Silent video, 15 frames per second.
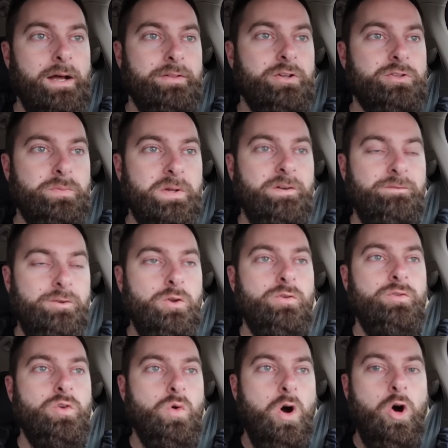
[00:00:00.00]
There's been a few
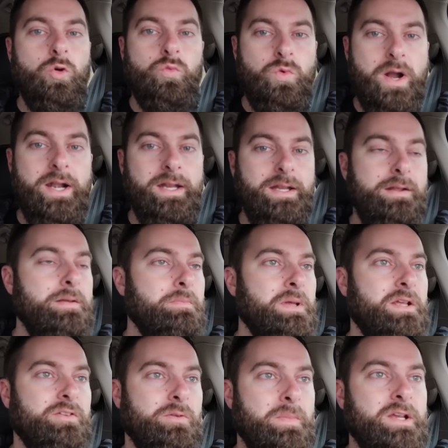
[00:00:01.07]
of you already,
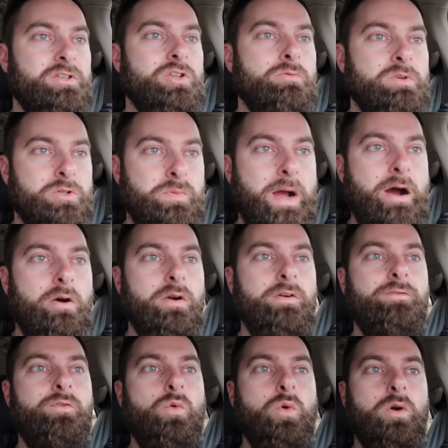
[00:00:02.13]
because it makes so much
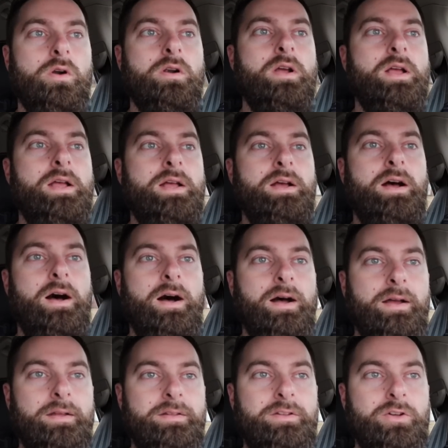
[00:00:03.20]
power for,
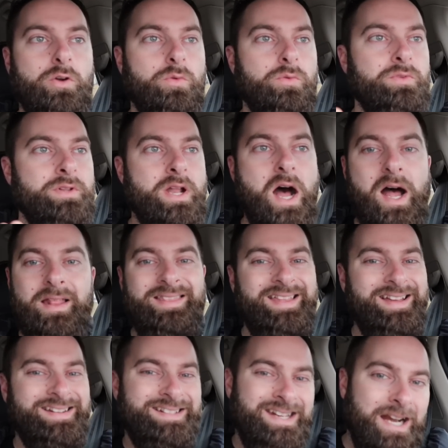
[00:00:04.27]
you know, not
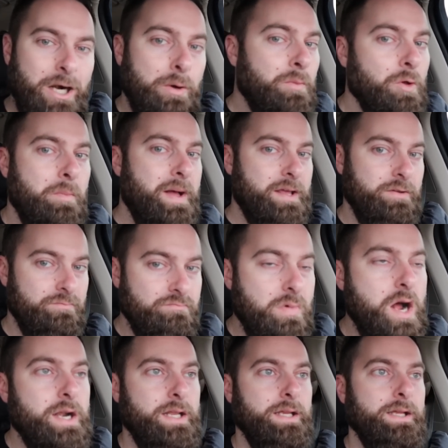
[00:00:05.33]
a terrible amount of
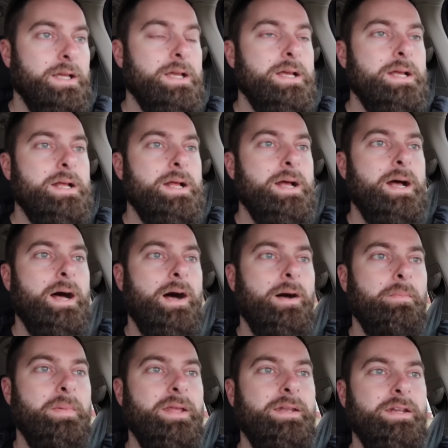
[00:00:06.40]
money.
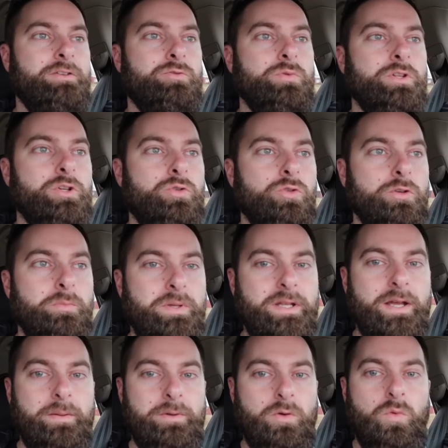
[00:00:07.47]
And it's really cool to be
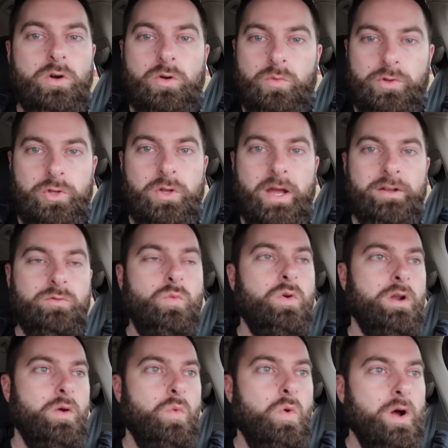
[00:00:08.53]
able to work with you guys
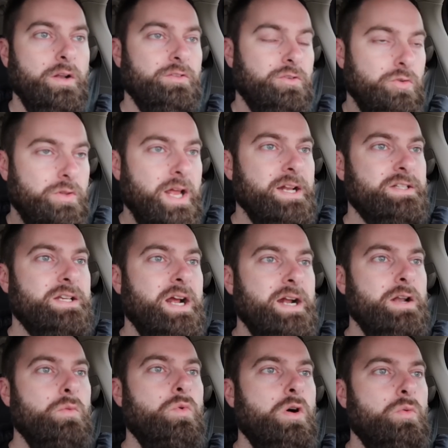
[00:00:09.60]
one-on-one. So that's
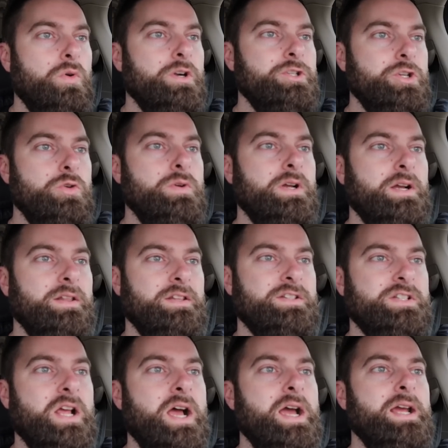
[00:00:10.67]
kind of what we're doing on the
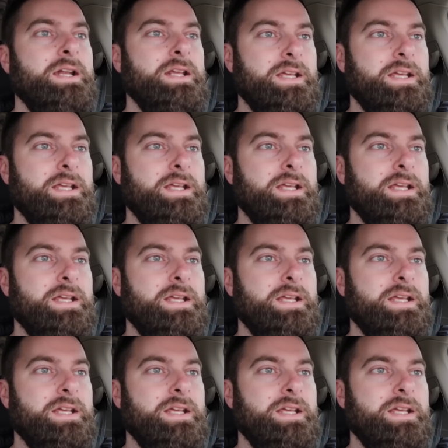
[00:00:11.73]
side.